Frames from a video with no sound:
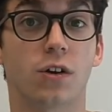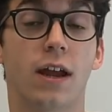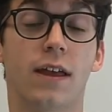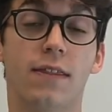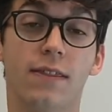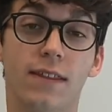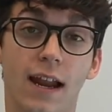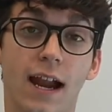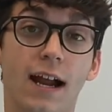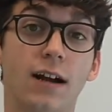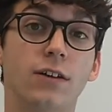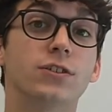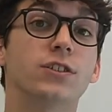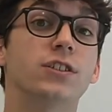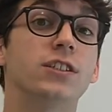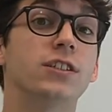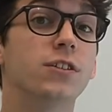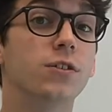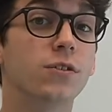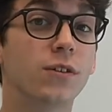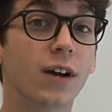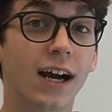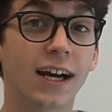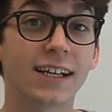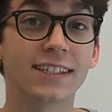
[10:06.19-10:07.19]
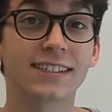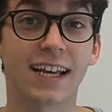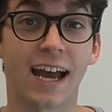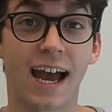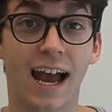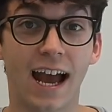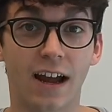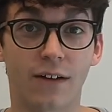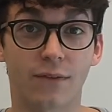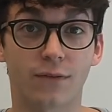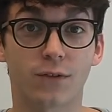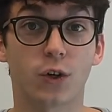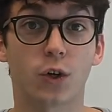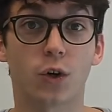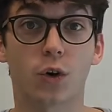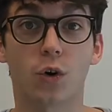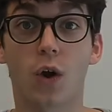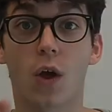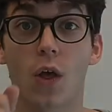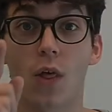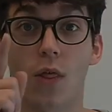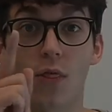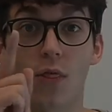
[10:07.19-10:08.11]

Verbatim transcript: And then I'll see you guys after